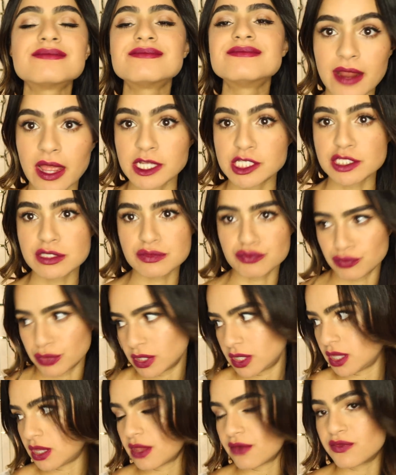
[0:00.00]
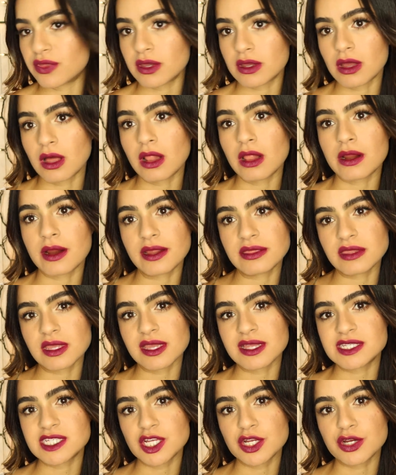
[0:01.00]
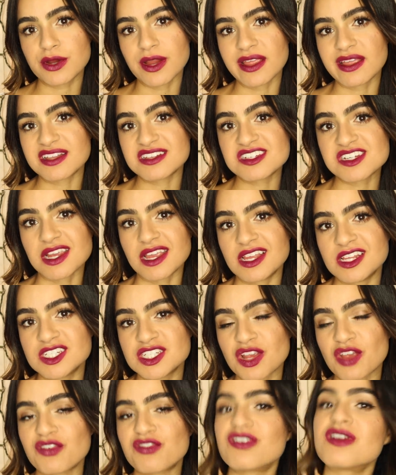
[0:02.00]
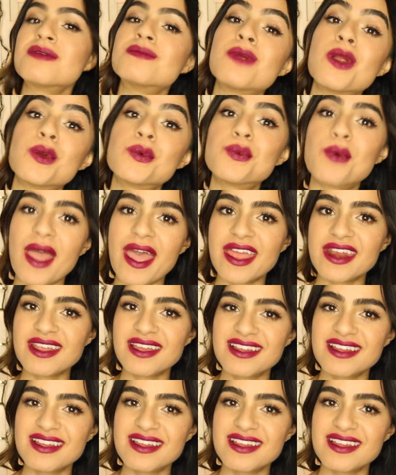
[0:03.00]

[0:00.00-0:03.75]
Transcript: I just really love the color. I think it's a great change from red.